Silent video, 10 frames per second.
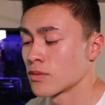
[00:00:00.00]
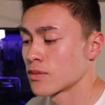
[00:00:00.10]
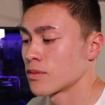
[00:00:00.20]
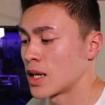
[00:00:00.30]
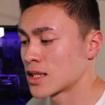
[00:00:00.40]

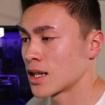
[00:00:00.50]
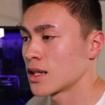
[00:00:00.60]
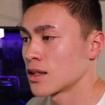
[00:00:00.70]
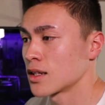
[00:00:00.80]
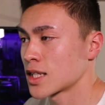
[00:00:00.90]

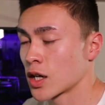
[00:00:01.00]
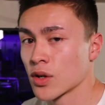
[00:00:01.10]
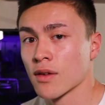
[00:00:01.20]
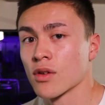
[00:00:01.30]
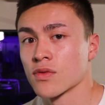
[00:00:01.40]
Maintain the
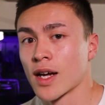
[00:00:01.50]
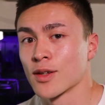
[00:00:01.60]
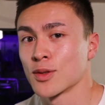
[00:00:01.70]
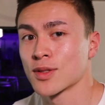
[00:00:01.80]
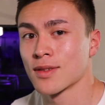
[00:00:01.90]
integrity of those
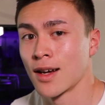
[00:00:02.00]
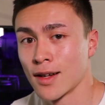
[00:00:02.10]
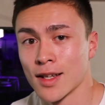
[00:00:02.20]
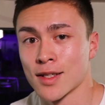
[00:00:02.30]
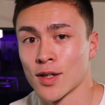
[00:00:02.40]
values.
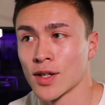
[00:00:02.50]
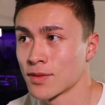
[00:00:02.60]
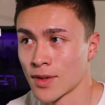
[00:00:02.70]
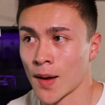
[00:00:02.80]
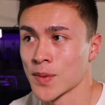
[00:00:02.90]
Integrity
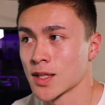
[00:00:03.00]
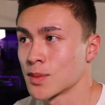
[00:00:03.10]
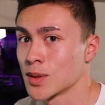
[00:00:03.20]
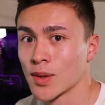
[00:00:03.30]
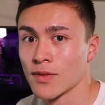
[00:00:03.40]
happens to
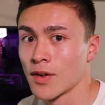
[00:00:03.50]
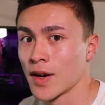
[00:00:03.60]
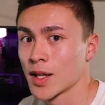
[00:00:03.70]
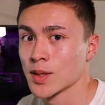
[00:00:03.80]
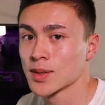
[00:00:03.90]
be one of our
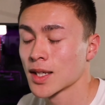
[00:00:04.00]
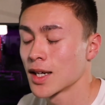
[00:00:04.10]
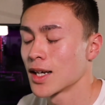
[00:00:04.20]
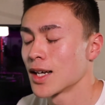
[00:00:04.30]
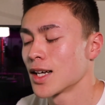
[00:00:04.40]
values.
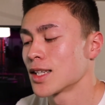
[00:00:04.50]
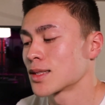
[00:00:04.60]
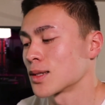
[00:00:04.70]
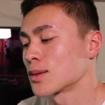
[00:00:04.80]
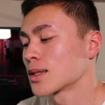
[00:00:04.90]

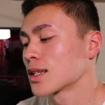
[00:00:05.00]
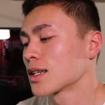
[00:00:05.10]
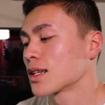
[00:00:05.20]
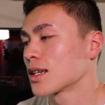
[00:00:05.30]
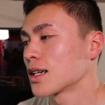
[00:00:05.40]
So
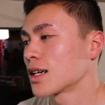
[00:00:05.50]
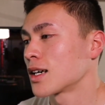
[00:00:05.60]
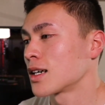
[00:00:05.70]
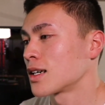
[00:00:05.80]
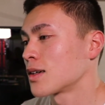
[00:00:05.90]

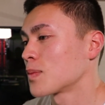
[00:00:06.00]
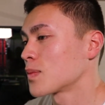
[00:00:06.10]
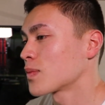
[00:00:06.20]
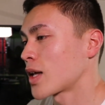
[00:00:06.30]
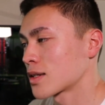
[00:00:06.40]

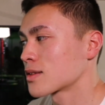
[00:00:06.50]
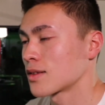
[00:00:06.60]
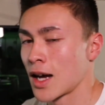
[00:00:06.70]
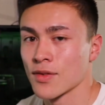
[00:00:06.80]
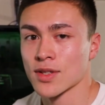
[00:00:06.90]
that's
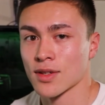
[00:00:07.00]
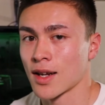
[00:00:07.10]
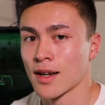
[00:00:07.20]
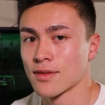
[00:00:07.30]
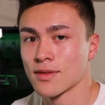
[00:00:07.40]
obviously
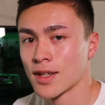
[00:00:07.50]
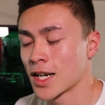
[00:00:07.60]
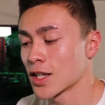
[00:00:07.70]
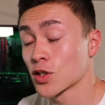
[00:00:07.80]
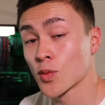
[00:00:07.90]
not
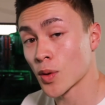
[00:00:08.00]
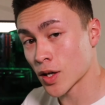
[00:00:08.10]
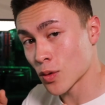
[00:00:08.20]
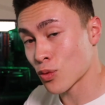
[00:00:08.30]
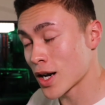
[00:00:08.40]
anything too
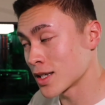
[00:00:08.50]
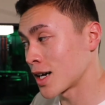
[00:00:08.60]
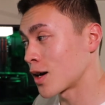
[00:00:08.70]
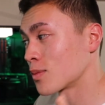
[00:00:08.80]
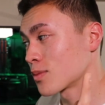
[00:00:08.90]
pertinent right
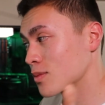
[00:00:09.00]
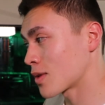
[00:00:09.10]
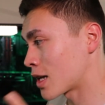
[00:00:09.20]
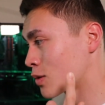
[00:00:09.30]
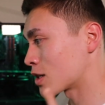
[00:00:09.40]
now.
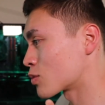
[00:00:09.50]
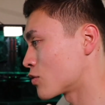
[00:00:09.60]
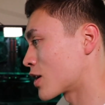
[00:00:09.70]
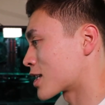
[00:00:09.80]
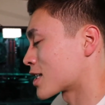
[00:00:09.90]
Anyways,
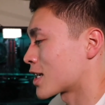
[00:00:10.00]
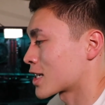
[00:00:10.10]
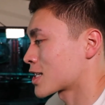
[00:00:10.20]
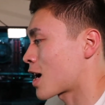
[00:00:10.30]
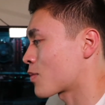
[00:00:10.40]
moving on to the
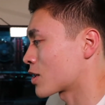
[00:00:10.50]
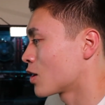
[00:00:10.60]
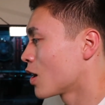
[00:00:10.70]
next topic,